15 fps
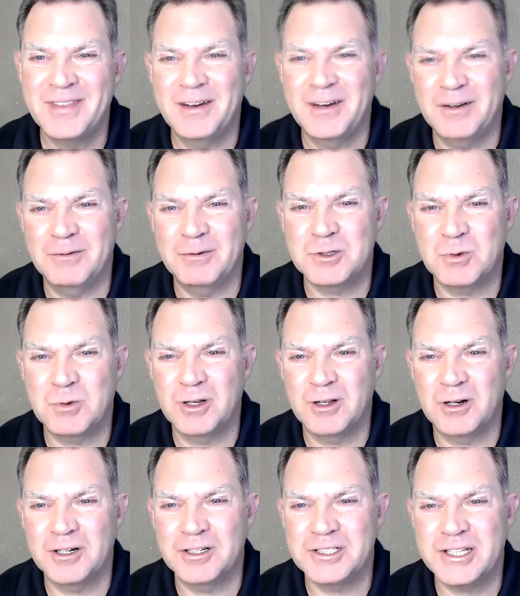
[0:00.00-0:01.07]
It one
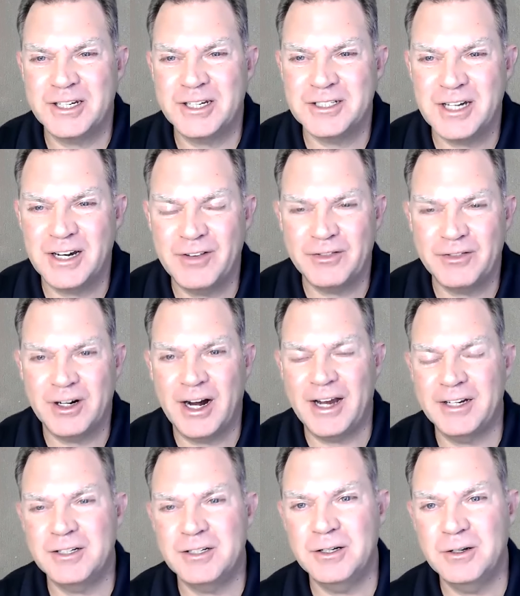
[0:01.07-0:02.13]
of the hardest things I've ever
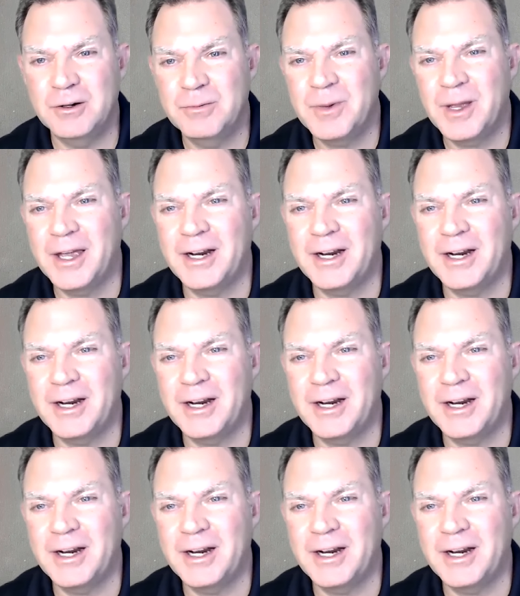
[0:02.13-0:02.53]
had to do.